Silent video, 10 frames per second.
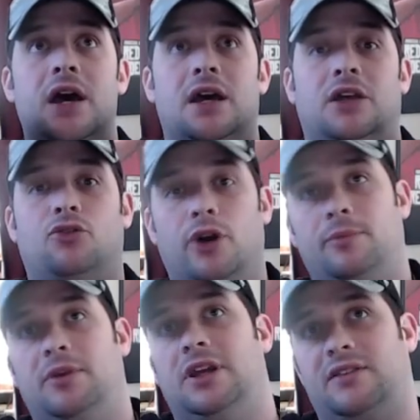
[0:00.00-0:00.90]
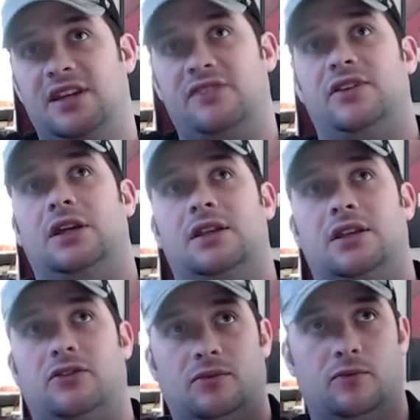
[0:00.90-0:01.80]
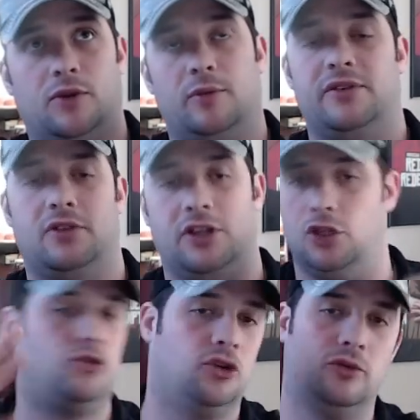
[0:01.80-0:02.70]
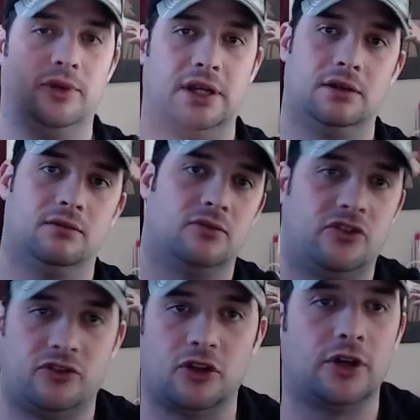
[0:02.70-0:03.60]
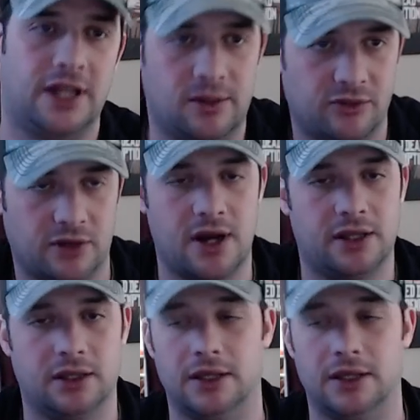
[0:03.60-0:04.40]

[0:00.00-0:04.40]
is going to be a TV that's going to be for like YouTube and certain games like Rocket League.